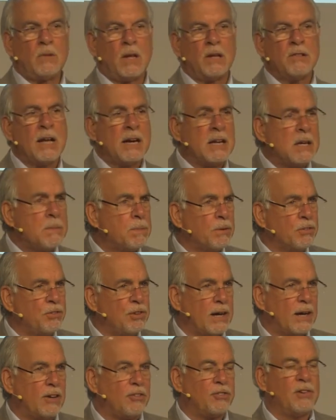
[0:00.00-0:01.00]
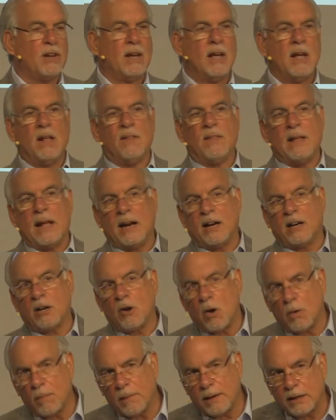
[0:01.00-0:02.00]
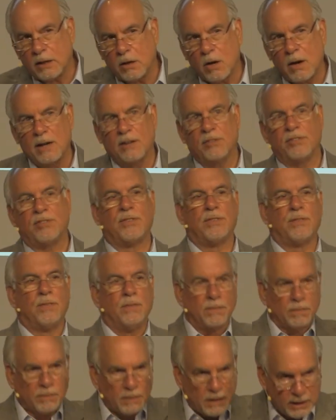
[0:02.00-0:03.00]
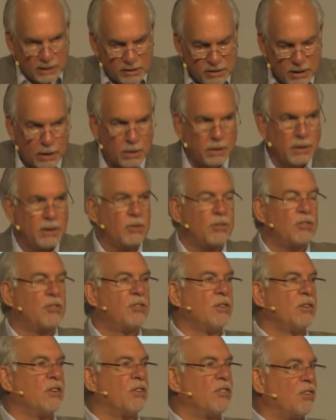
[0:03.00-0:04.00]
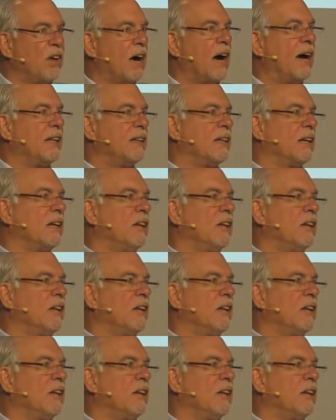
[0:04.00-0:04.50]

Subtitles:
that he possessed, that had already caused King Darius to decide that